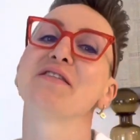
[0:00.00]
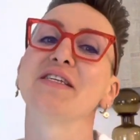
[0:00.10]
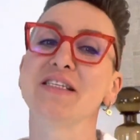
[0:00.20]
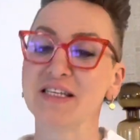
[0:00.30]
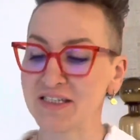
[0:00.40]
the
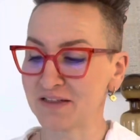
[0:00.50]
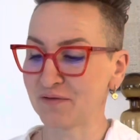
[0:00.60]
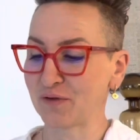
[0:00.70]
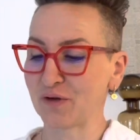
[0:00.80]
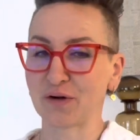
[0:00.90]
season
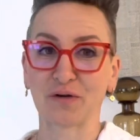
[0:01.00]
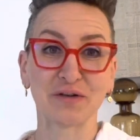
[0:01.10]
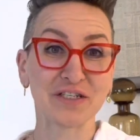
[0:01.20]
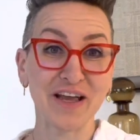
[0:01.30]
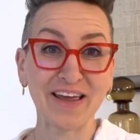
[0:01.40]
for
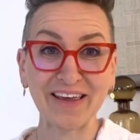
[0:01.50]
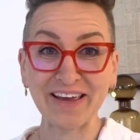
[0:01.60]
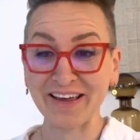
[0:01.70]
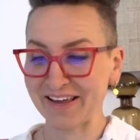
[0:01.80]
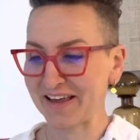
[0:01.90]
crocheting,